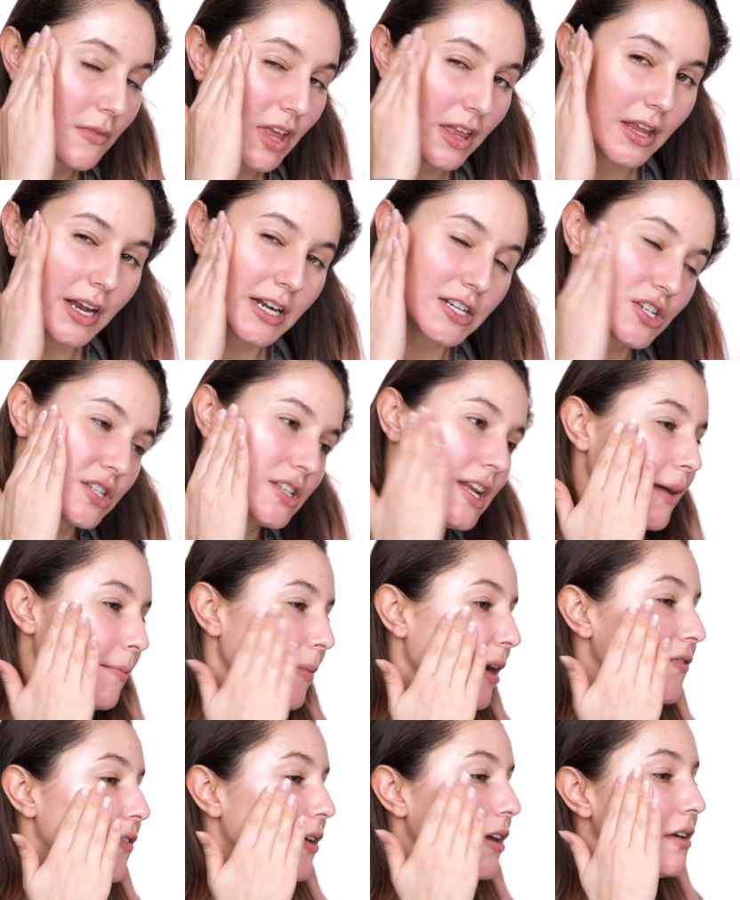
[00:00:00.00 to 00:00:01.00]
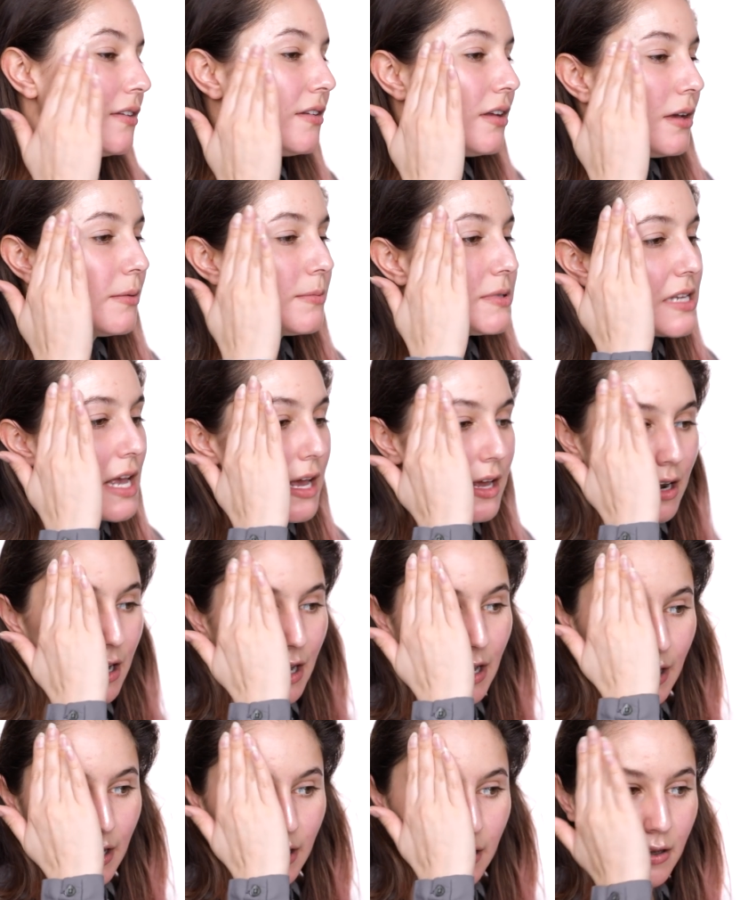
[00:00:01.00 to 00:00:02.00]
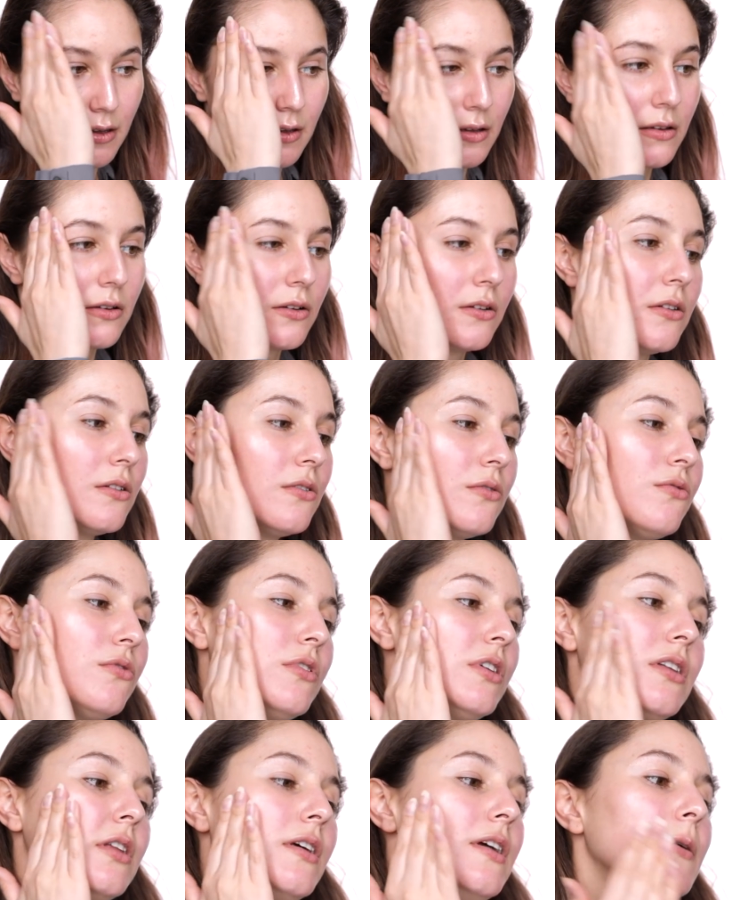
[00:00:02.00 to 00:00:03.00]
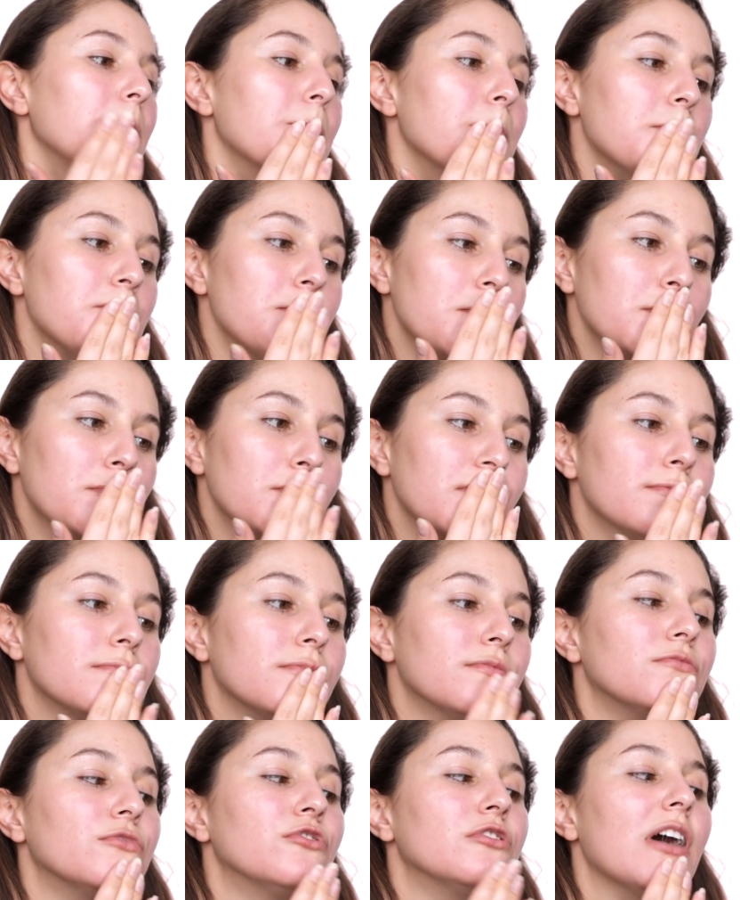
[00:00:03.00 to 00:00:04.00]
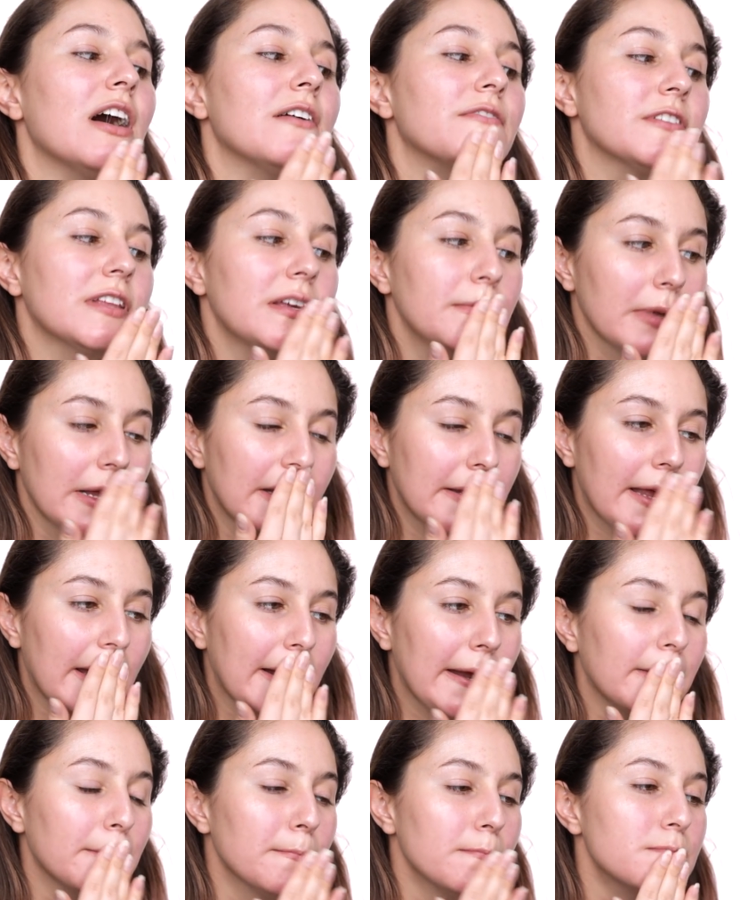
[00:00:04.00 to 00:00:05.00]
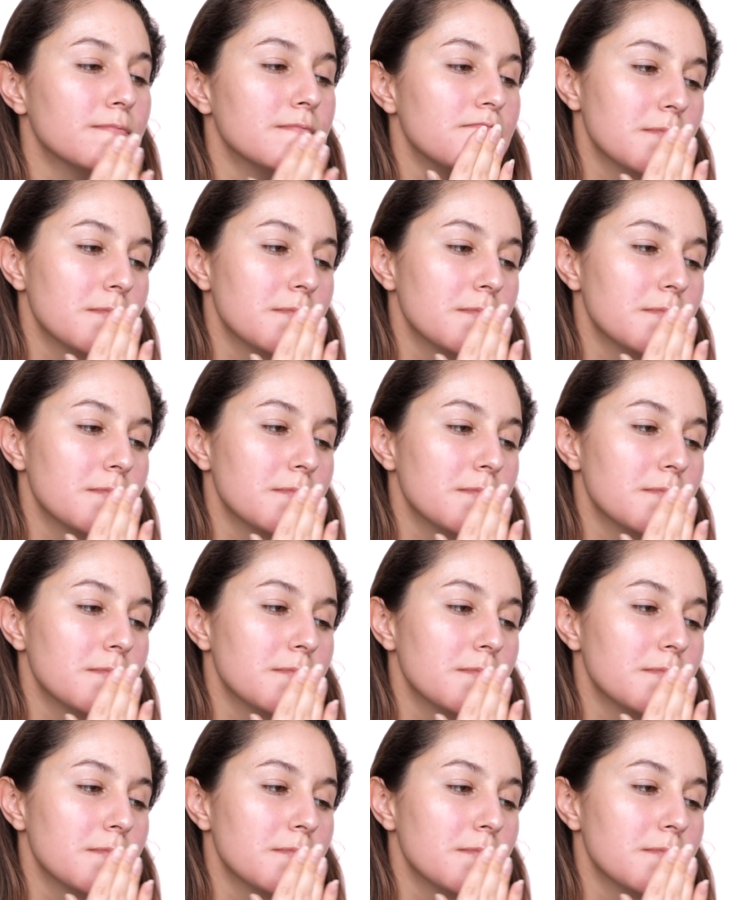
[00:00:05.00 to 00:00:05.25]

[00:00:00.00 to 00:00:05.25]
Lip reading: And then I just take my fingertips and I really roughly blend that in.